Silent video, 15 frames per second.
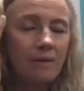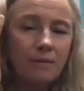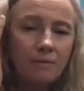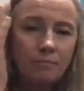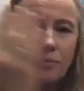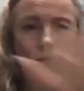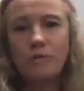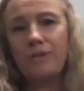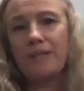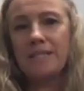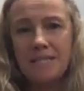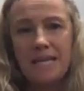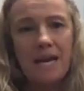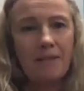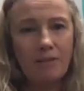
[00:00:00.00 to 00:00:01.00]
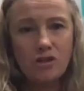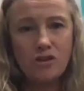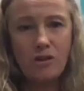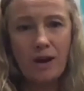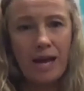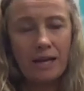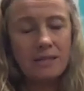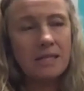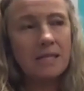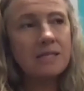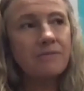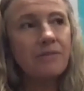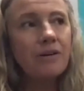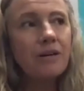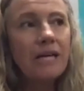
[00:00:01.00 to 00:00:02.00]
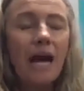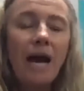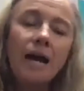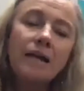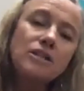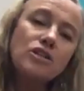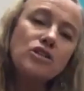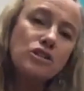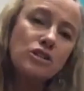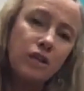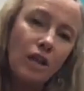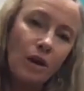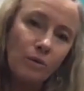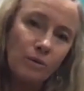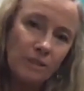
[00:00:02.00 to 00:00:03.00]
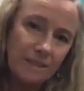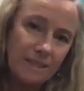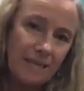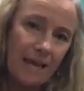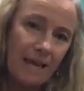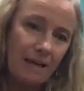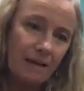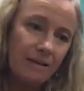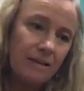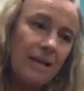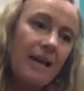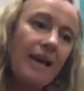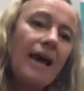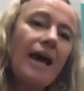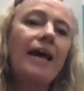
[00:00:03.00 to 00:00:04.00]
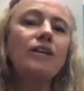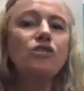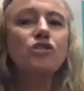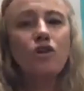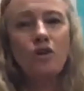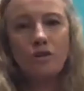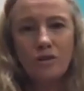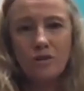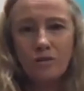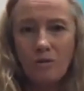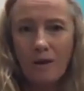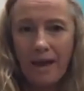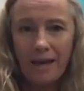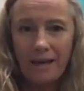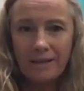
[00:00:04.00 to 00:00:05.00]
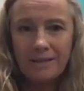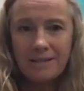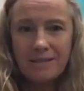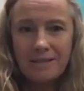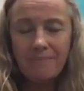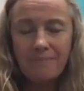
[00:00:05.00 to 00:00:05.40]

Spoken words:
moving down the tracks, it's very hard to slow it down and turn it around.